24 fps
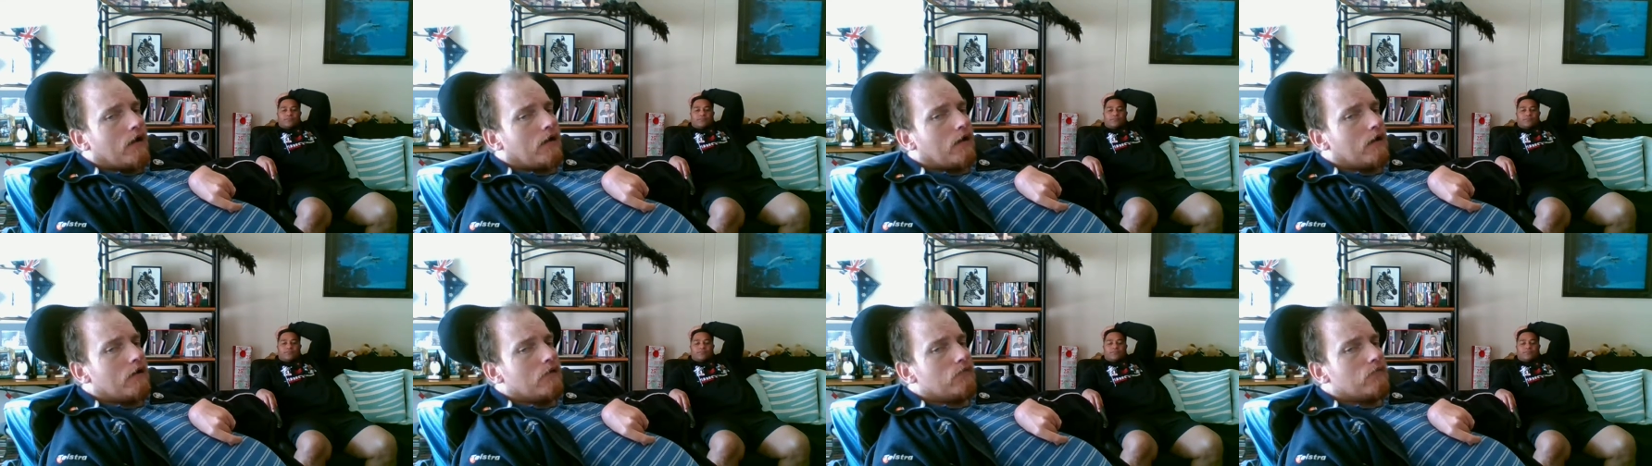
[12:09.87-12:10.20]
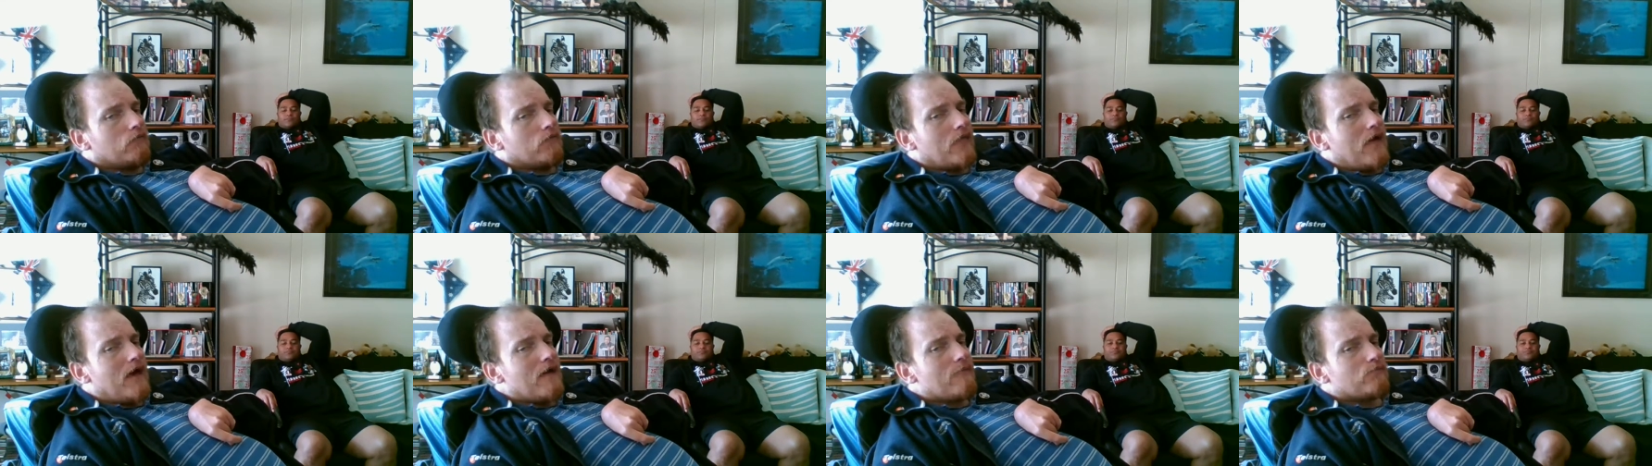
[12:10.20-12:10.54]

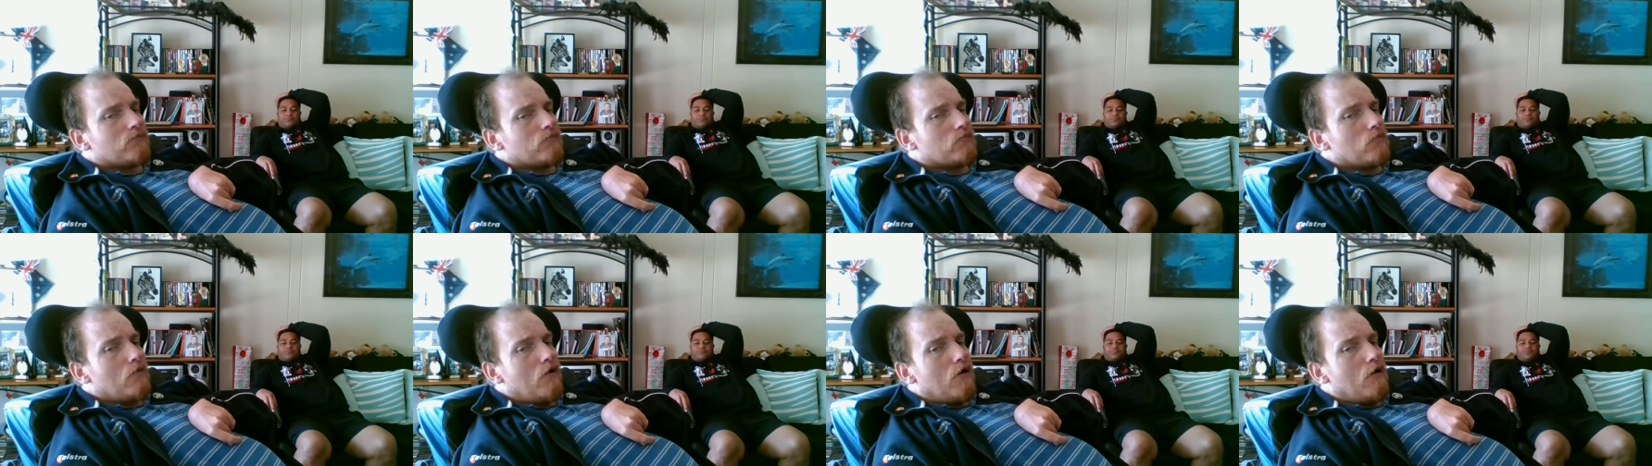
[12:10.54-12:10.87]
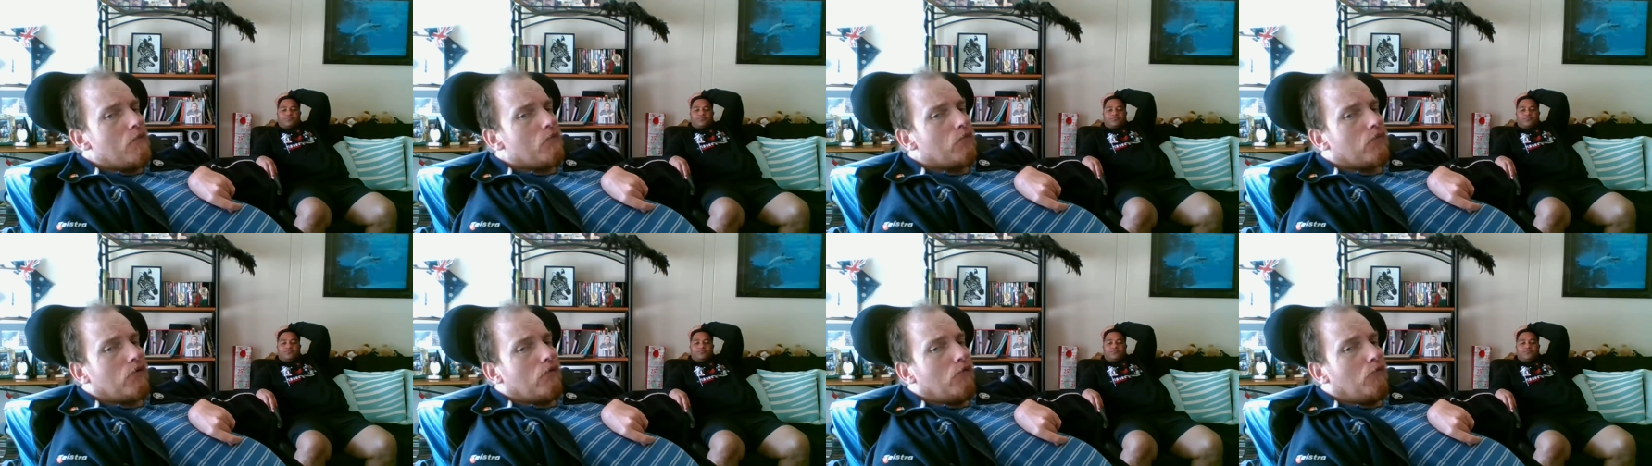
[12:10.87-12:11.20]
because that's
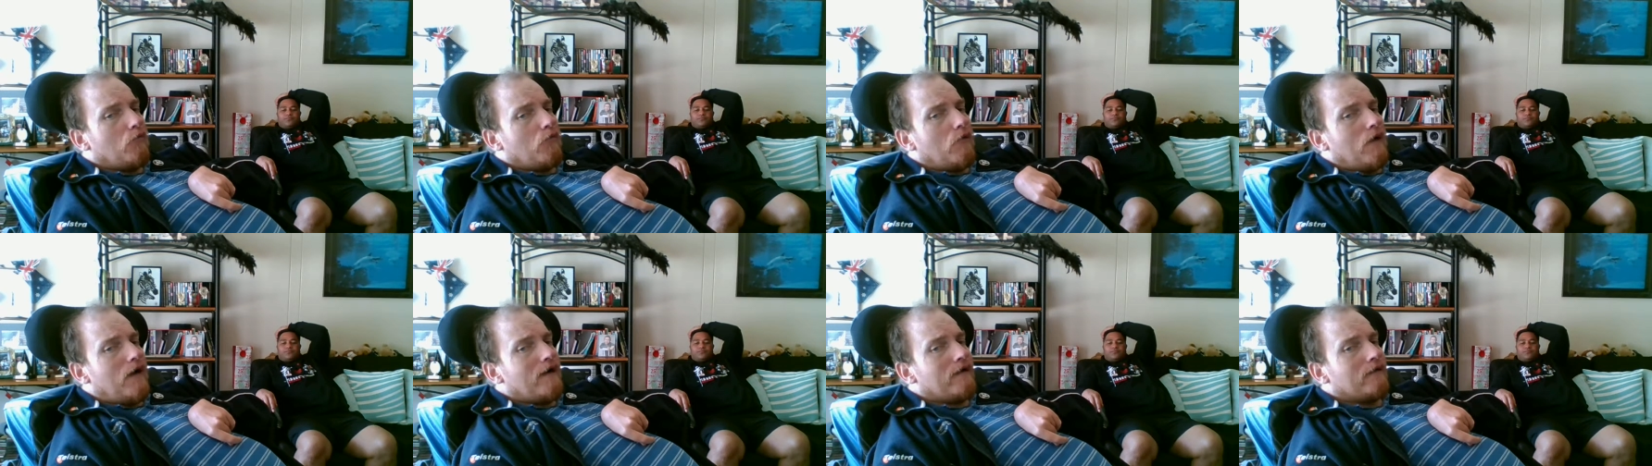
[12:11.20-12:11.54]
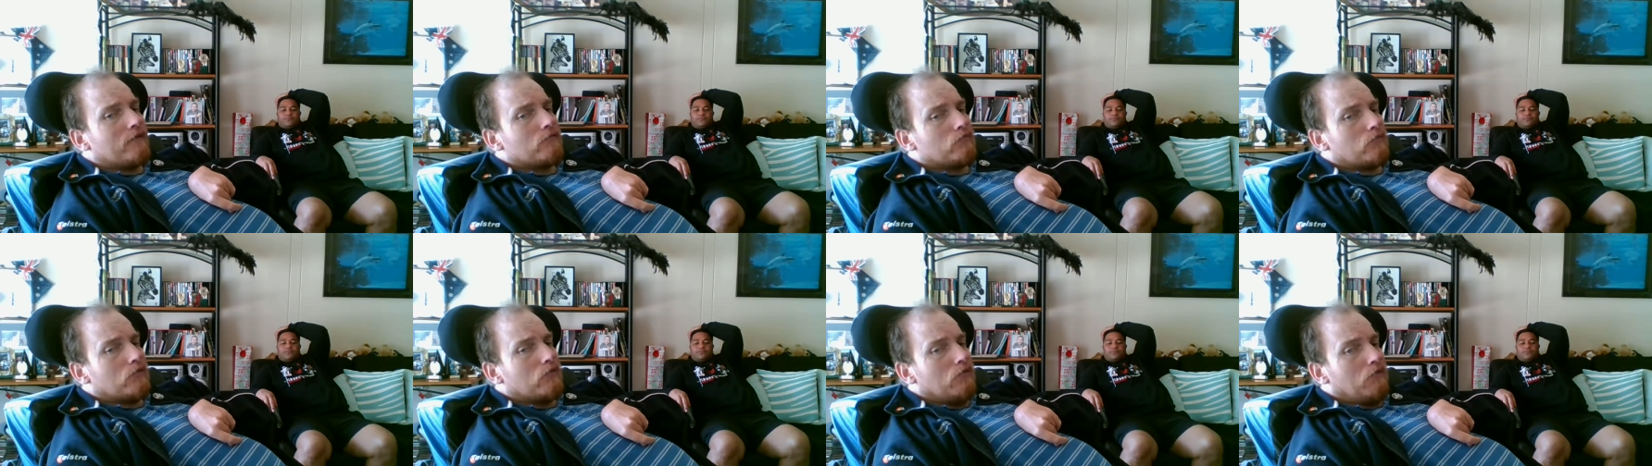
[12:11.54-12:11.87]
not the
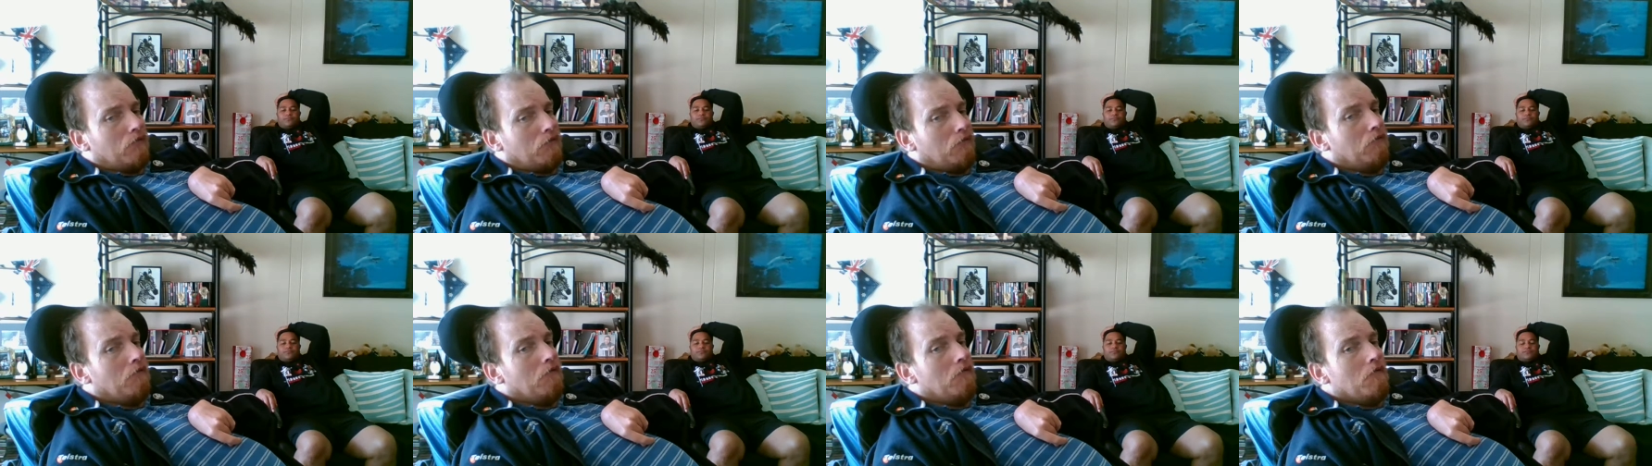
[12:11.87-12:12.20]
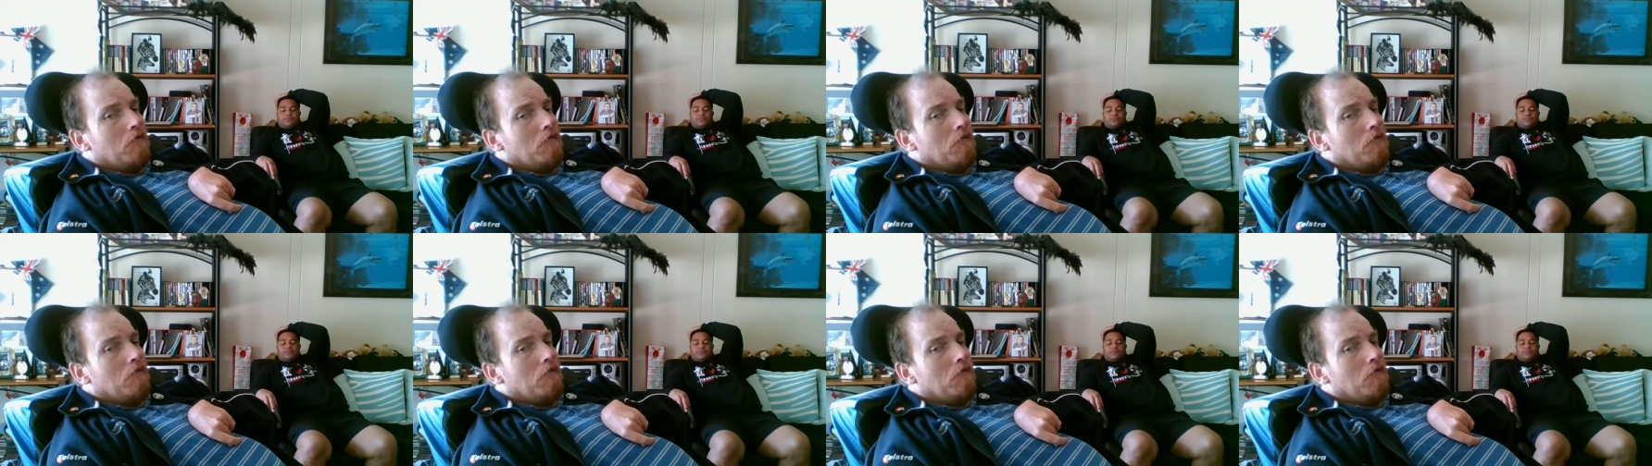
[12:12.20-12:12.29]
way to